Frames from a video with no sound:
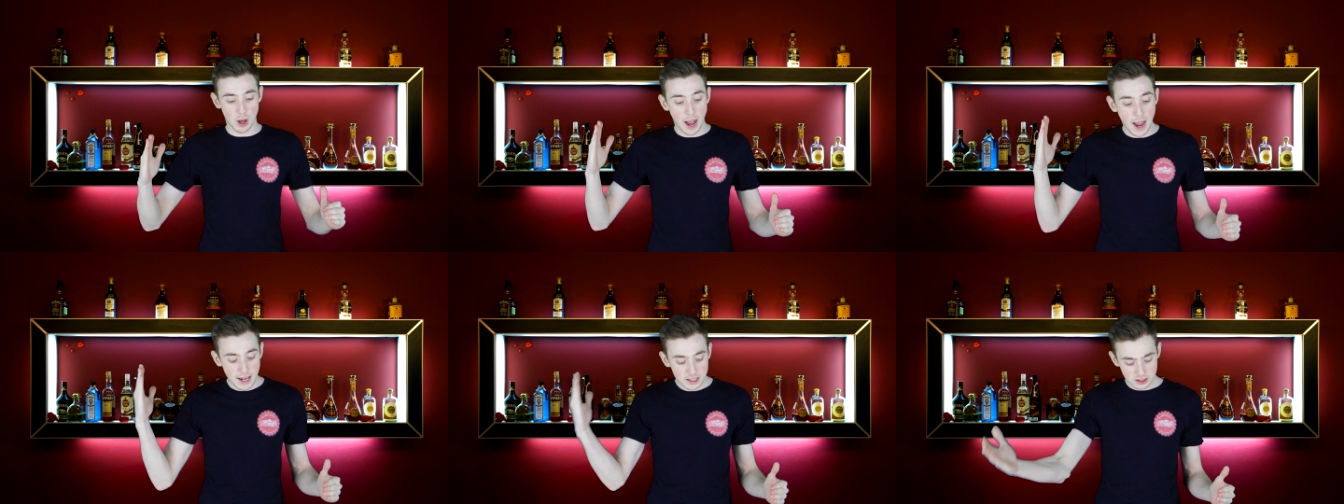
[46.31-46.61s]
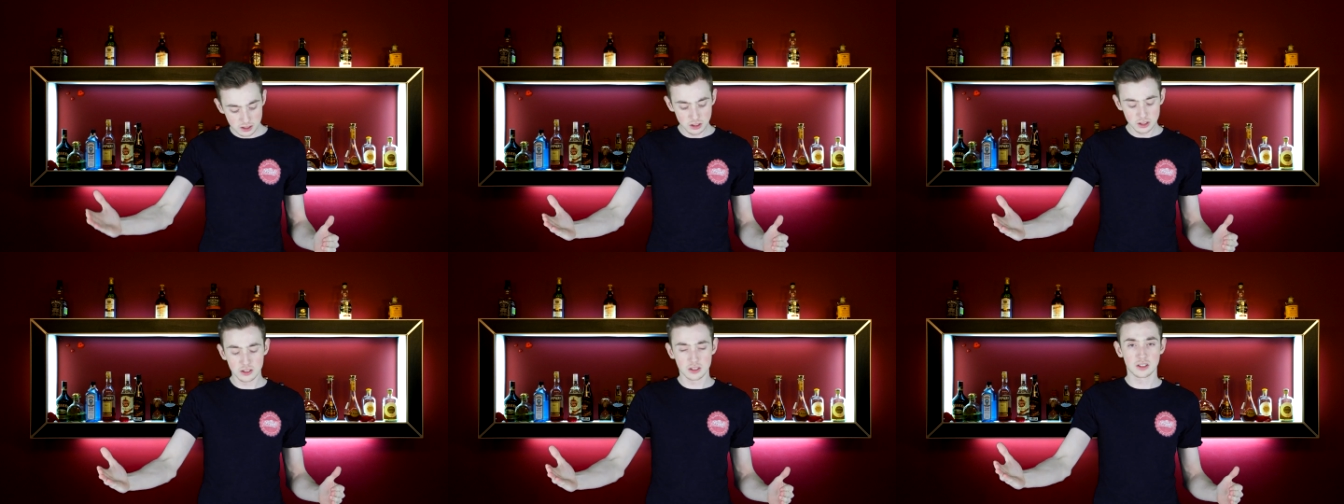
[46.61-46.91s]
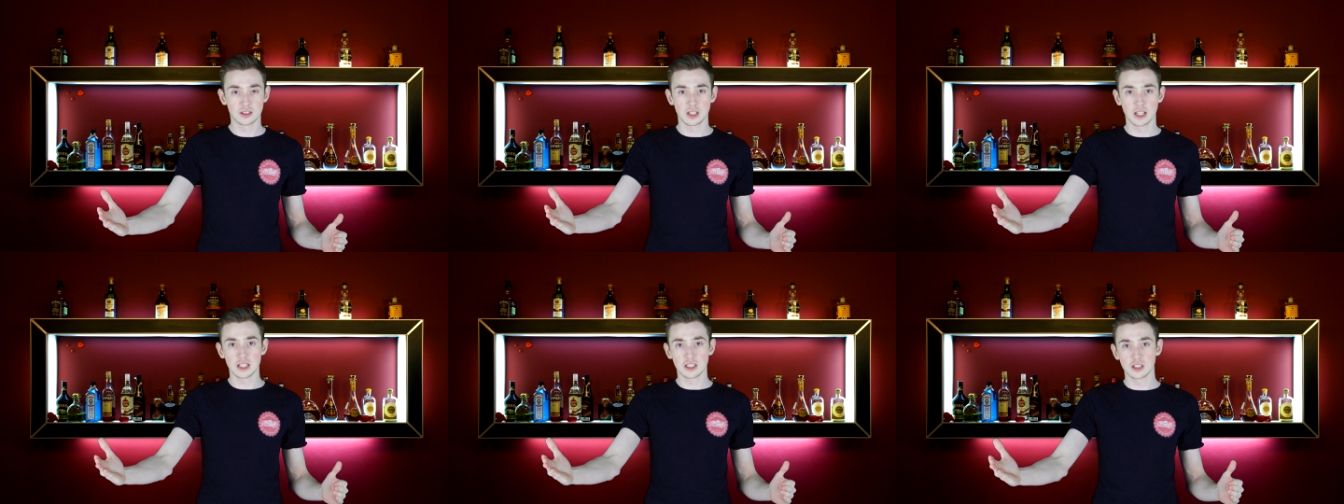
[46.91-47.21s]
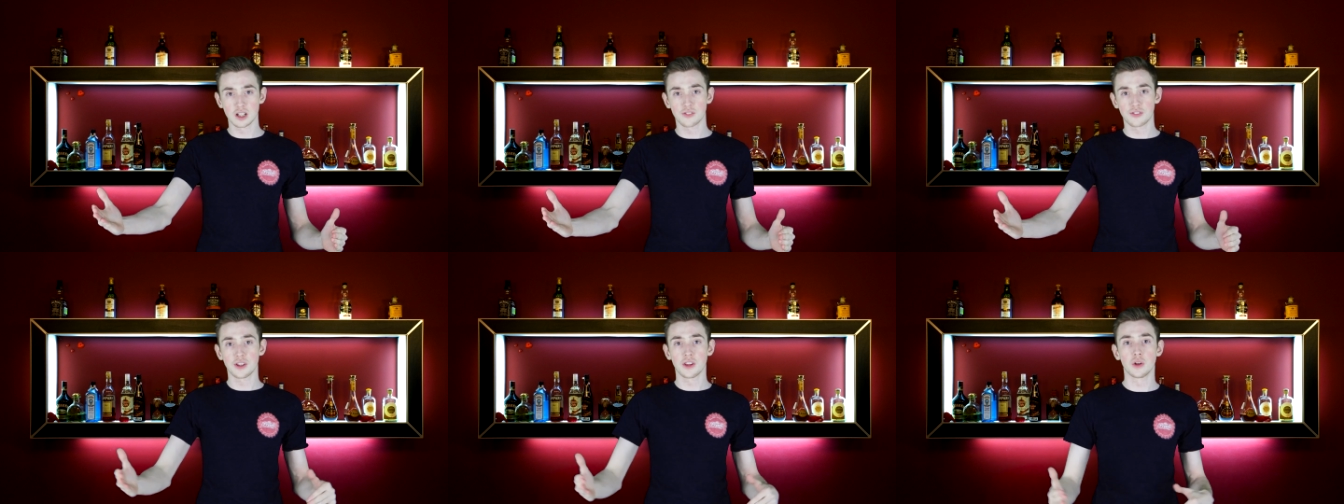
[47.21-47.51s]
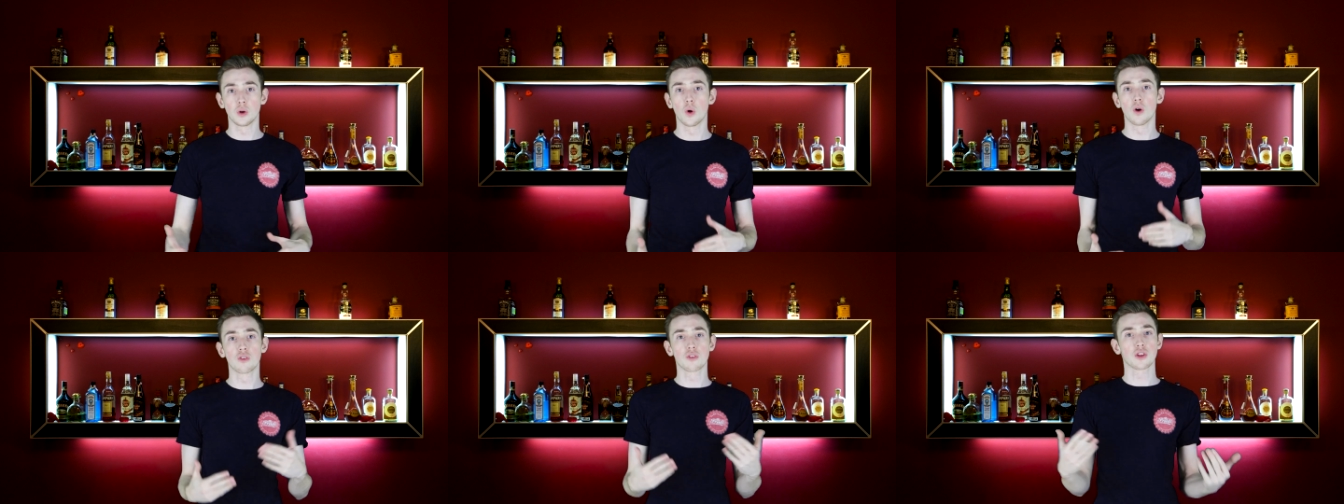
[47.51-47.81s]
Asking us to say stuff
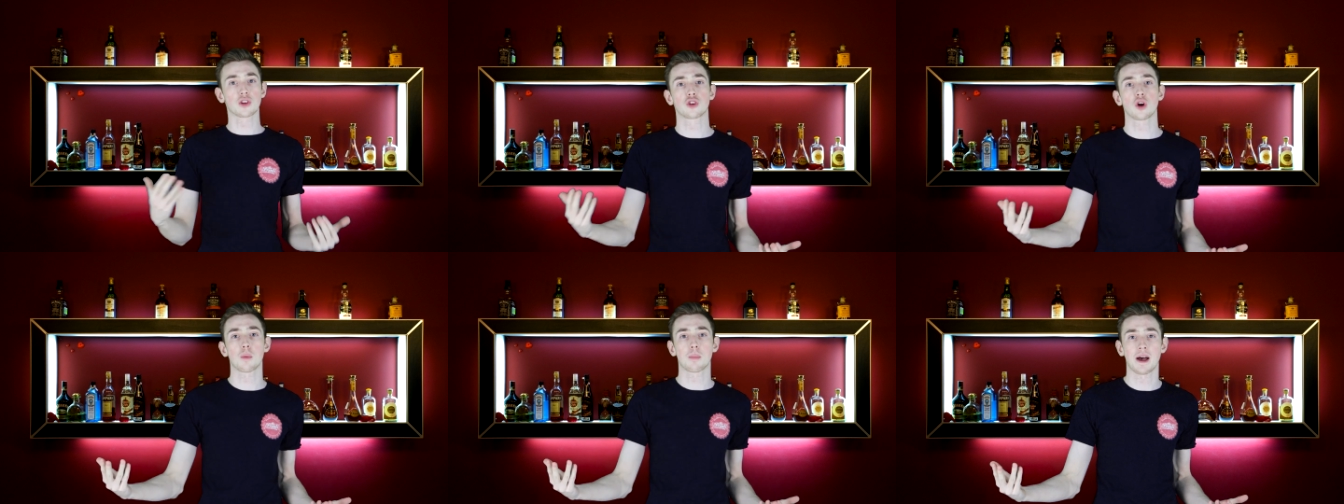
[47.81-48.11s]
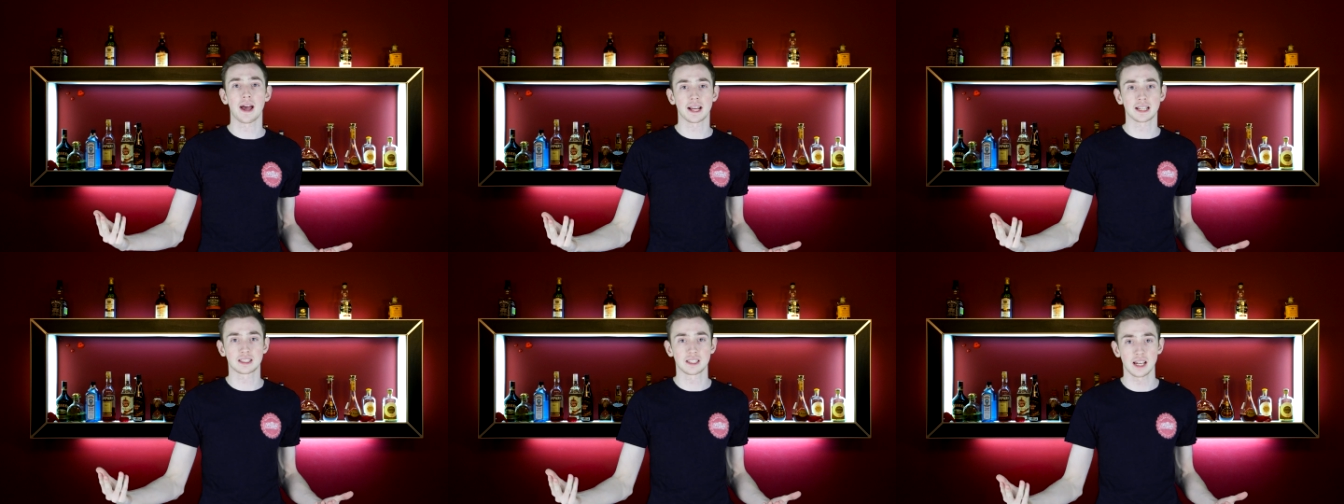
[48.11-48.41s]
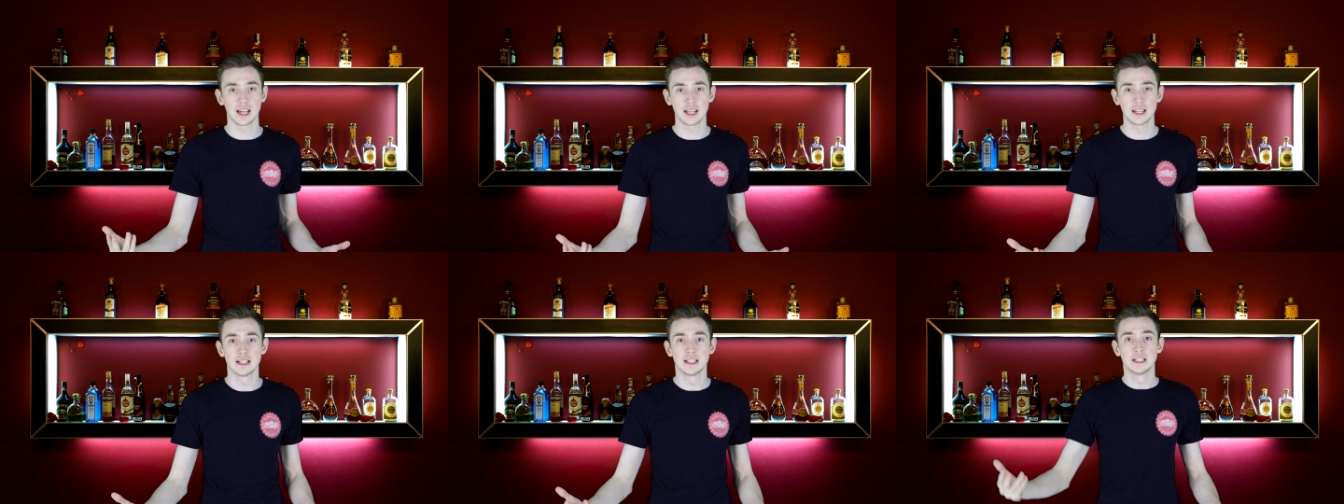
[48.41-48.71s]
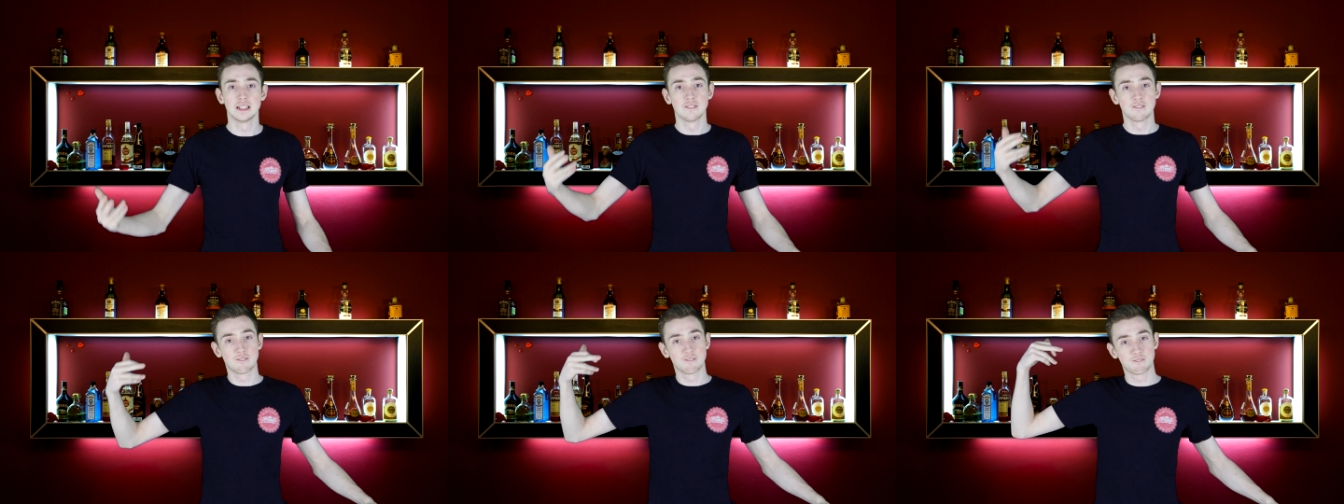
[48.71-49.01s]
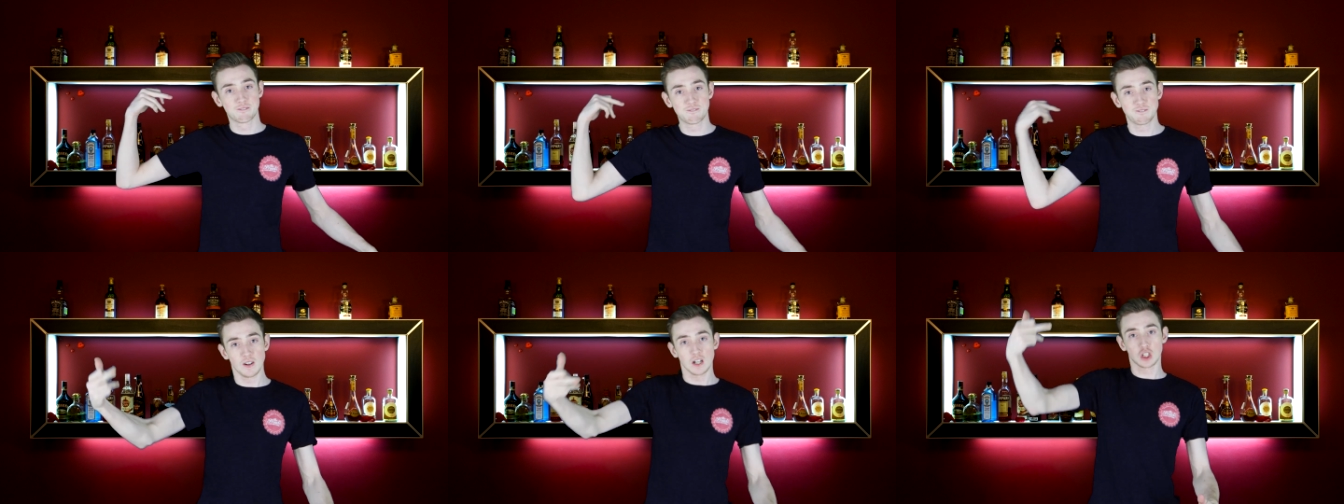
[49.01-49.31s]
in an over-the-top accent,
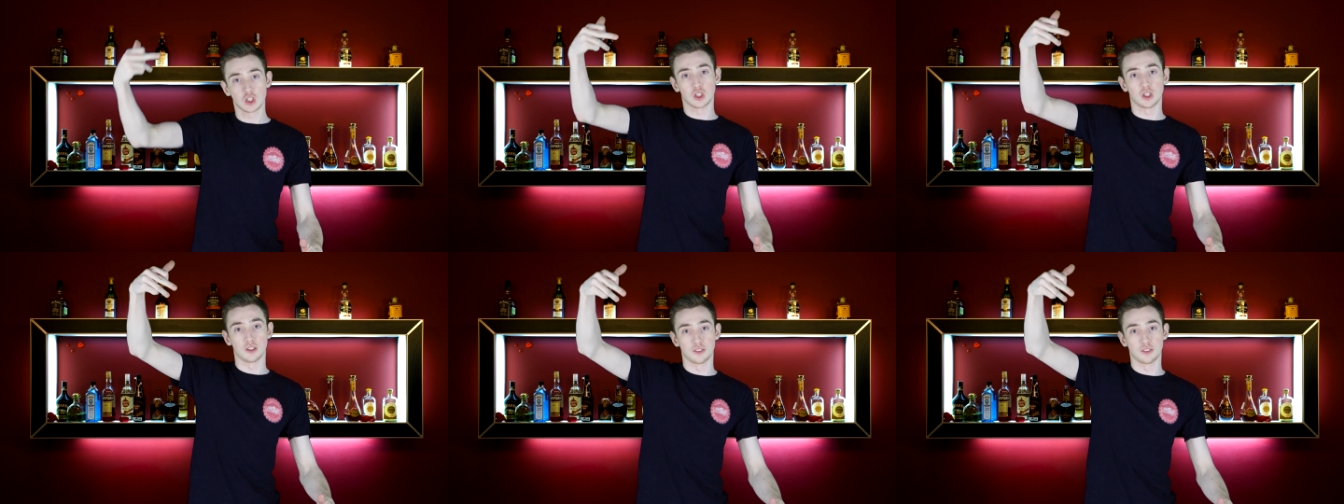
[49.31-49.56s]
fuck